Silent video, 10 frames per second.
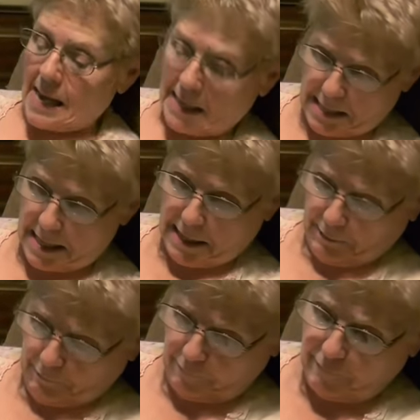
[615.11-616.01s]
I
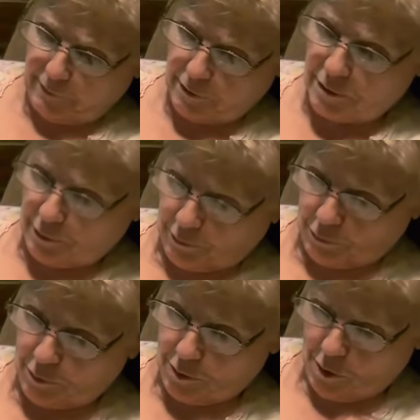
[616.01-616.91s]
love you.
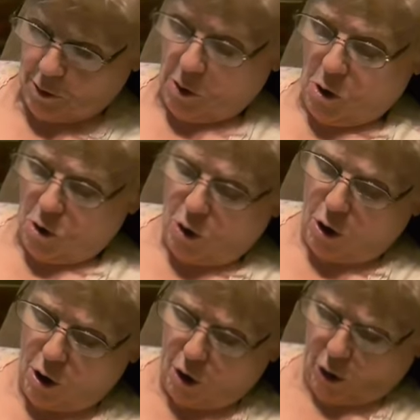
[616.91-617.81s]

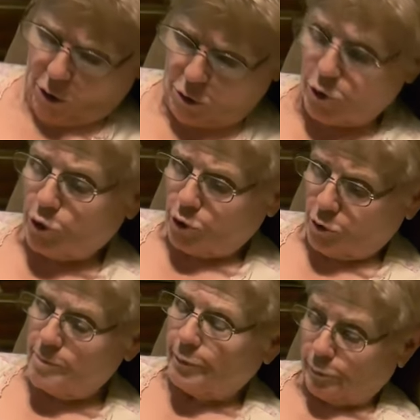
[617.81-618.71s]
Lillian oh, likes to bite
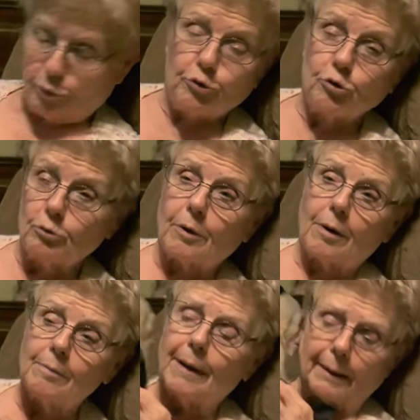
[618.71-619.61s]
on buttons.
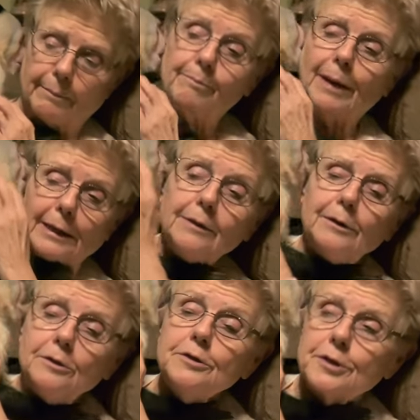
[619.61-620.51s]
On
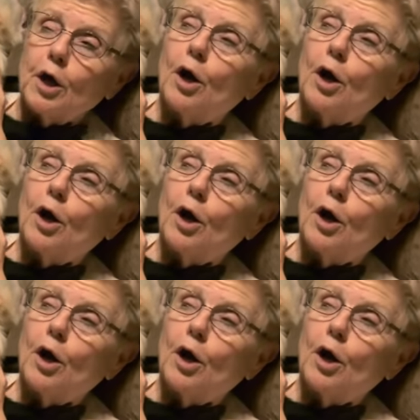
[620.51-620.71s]
buttons.